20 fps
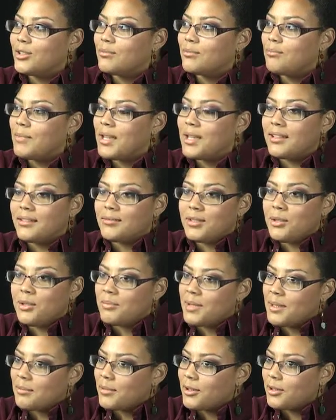meet new
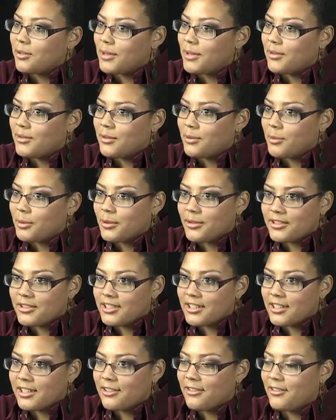people around the world,
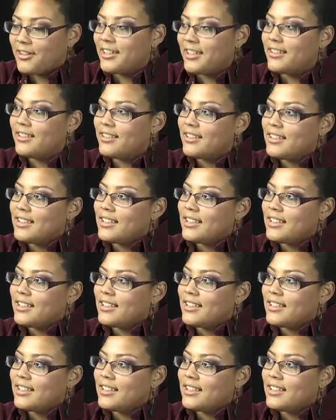and